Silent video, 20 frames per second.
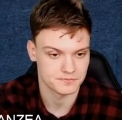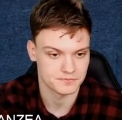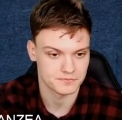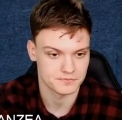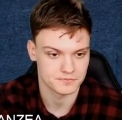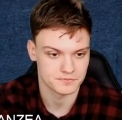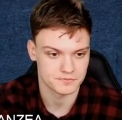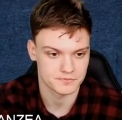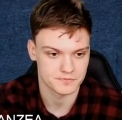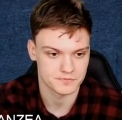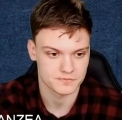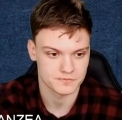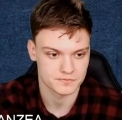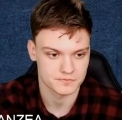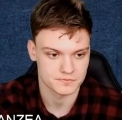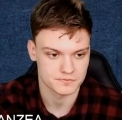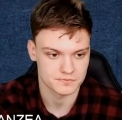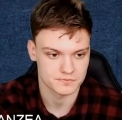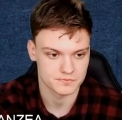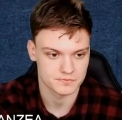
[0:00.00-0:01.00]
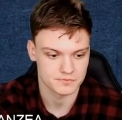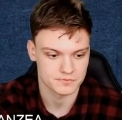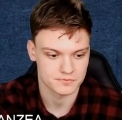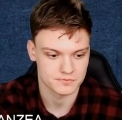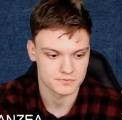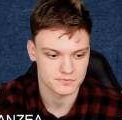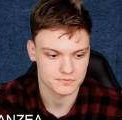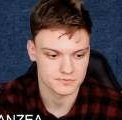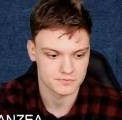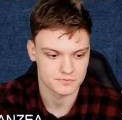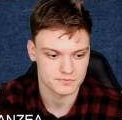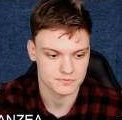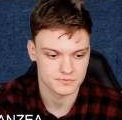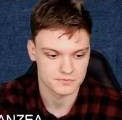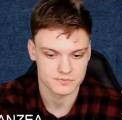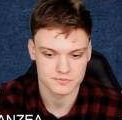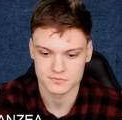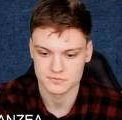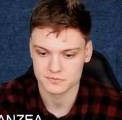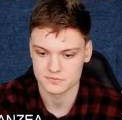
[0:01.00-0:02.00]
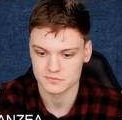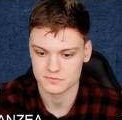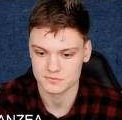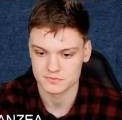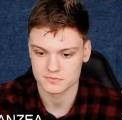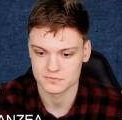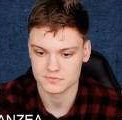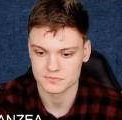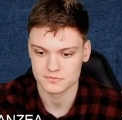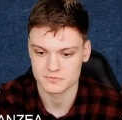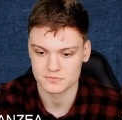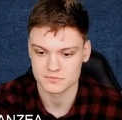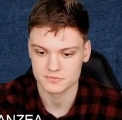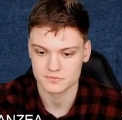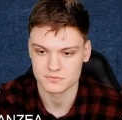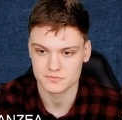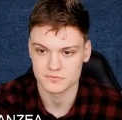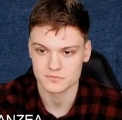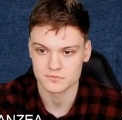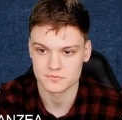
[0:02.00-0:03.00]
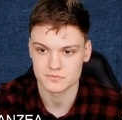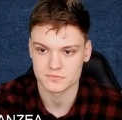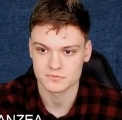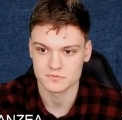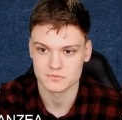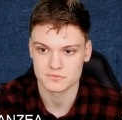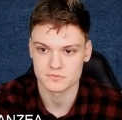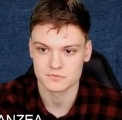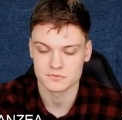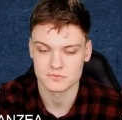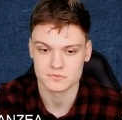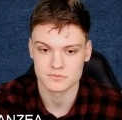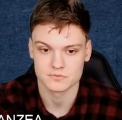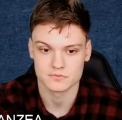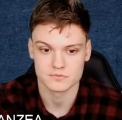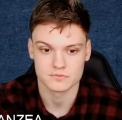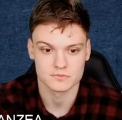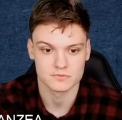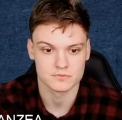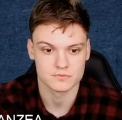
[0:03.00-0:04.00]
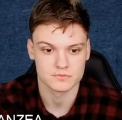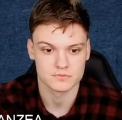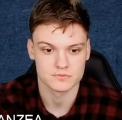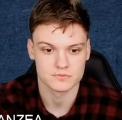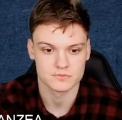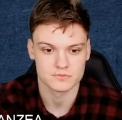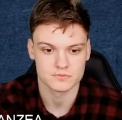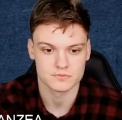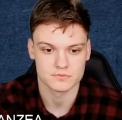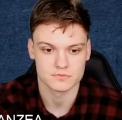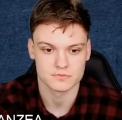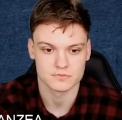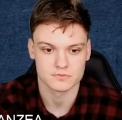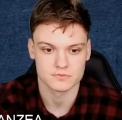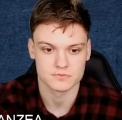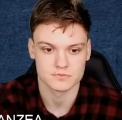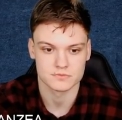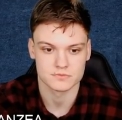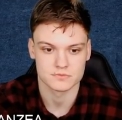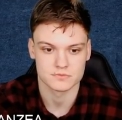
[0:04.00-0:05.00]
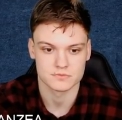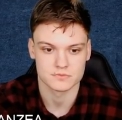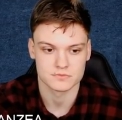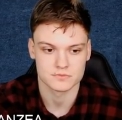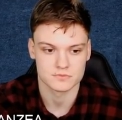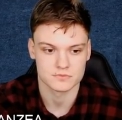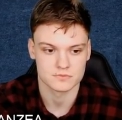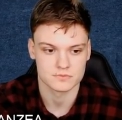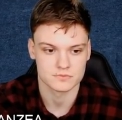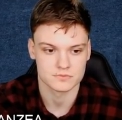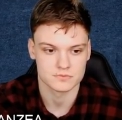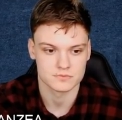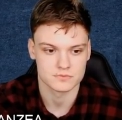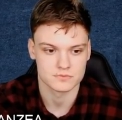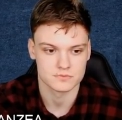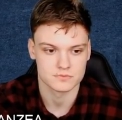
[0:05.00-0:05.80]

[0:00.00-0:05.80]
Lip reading: Nothing is said.